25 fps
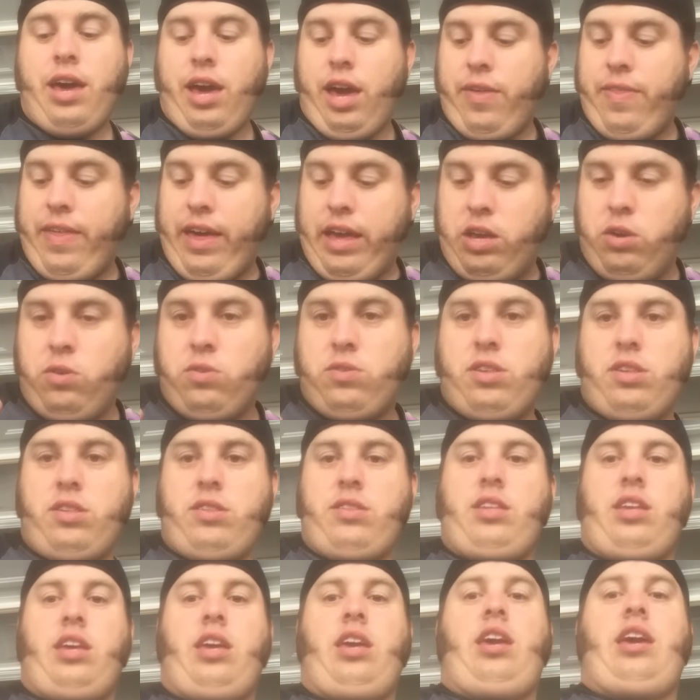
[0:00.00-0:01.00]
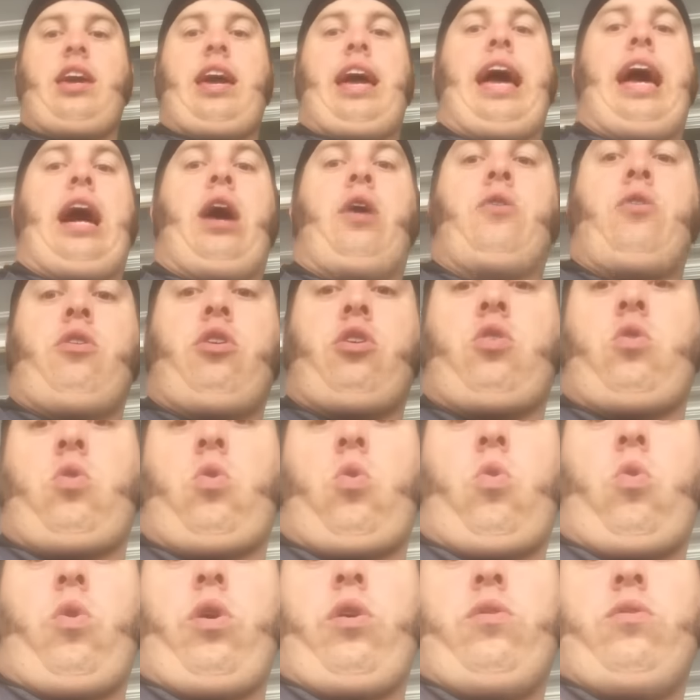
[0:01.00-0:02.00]
and that uses the outer
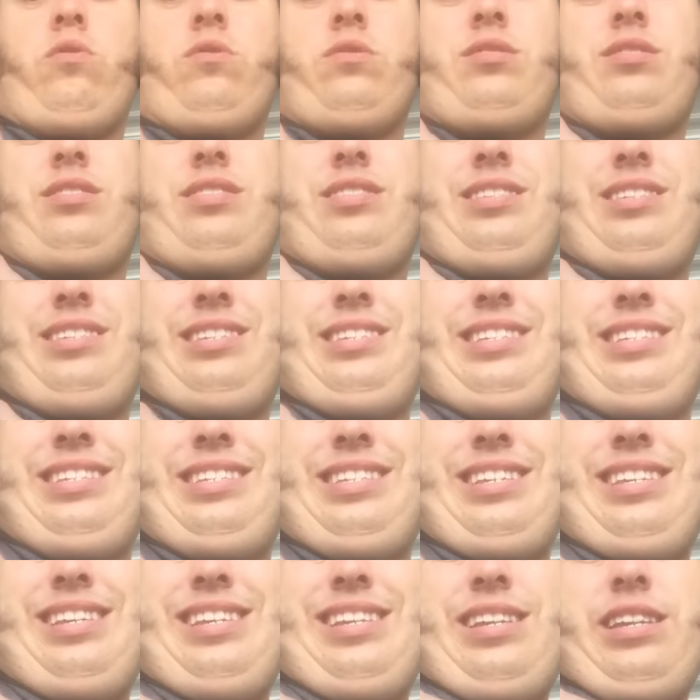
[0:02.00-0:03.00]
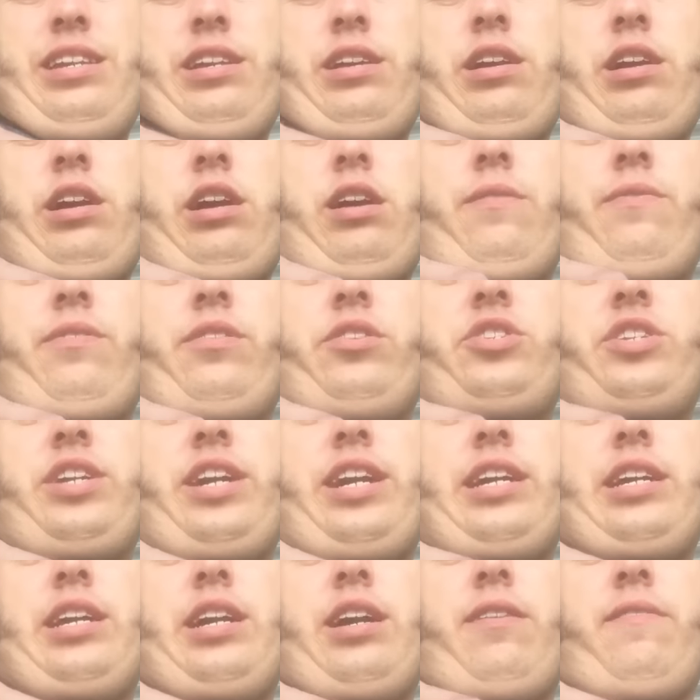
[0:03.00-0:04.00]
coils of the
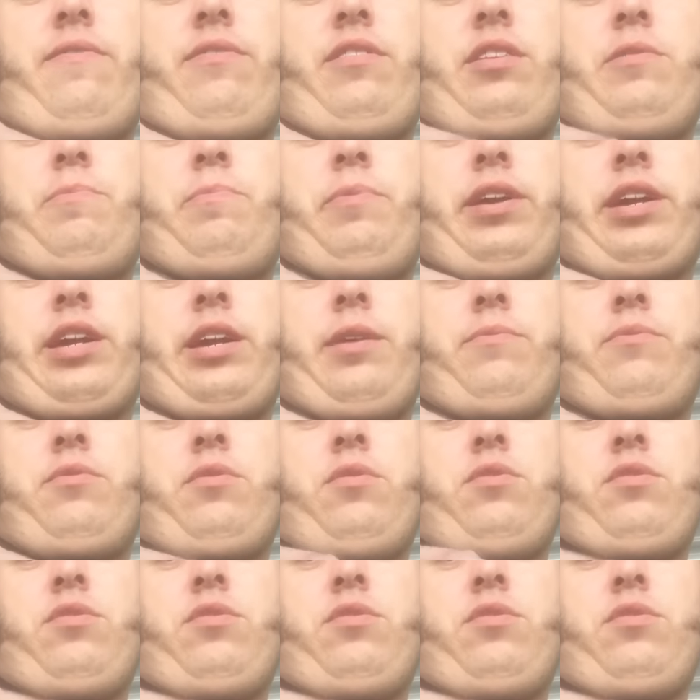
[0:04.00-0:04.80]
jazz, of these pickups.